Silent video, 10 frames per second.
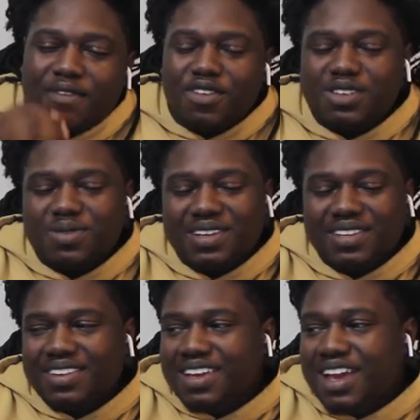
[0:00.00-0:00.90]
fucks with it.
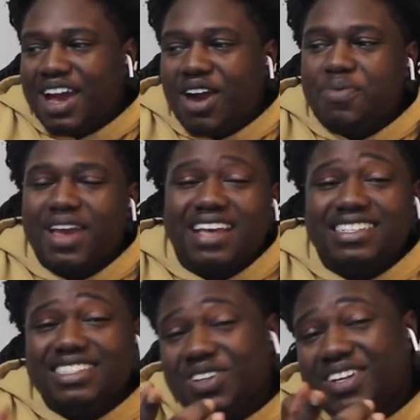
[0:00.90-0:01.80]
I hope you guys
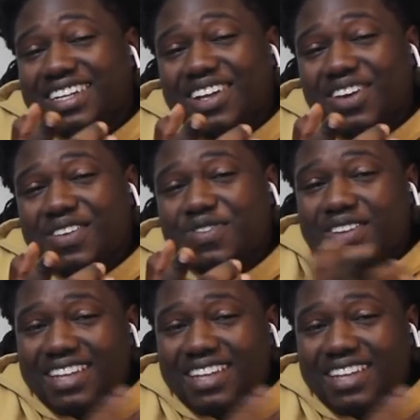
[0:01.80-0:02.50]
enjoyed it though. If you